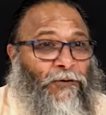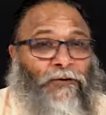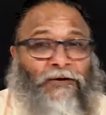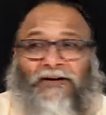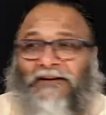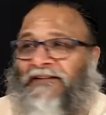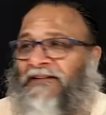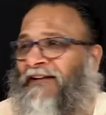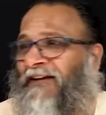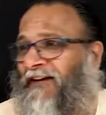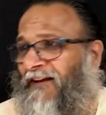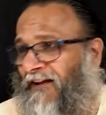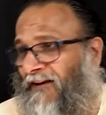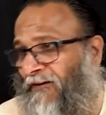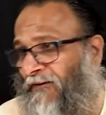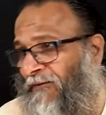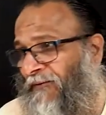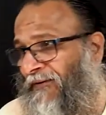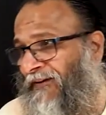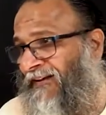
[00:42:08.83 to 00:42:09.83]
so it is an
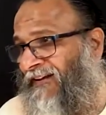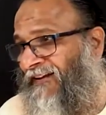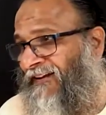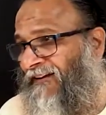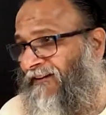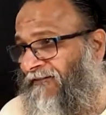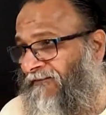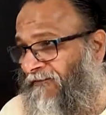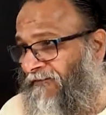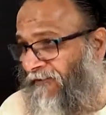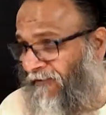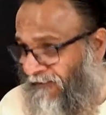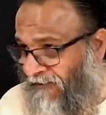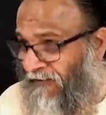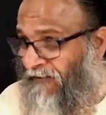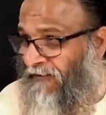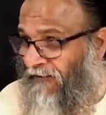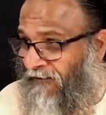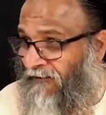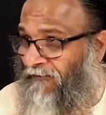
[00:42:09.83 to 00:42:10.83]
unknowing.
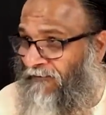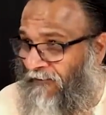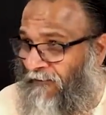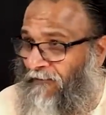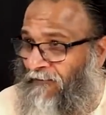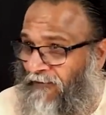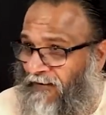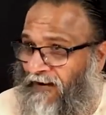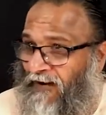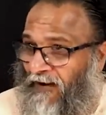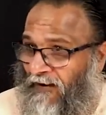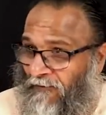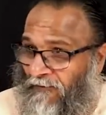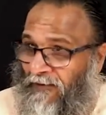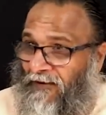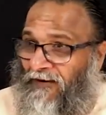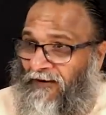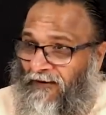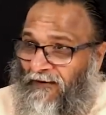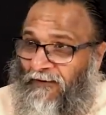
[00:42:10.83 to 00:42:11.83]
For, from
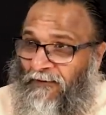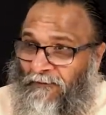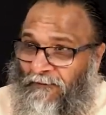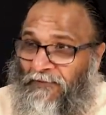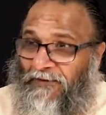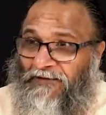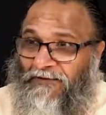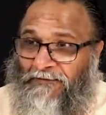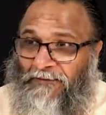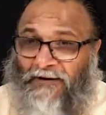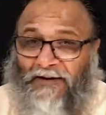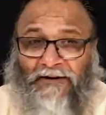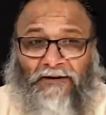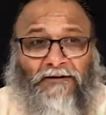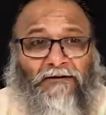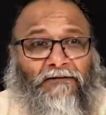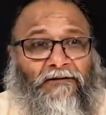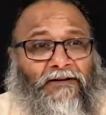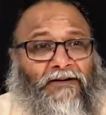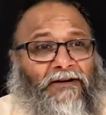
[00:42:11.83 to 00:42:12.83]
our
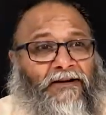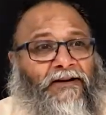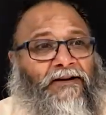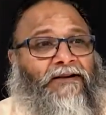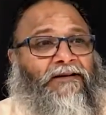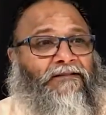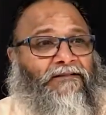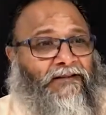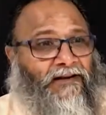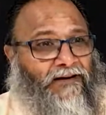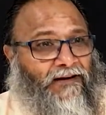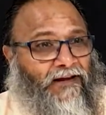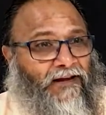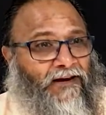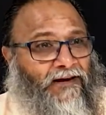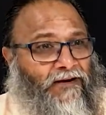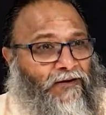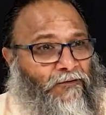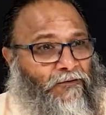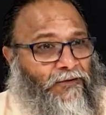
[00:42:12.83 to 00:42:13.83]
perspective, it is an
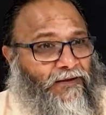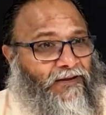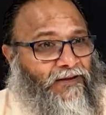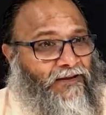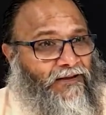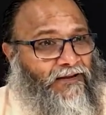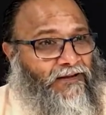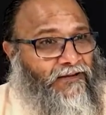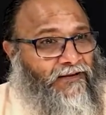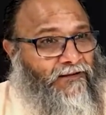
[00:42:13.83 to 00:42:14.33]
unknowing.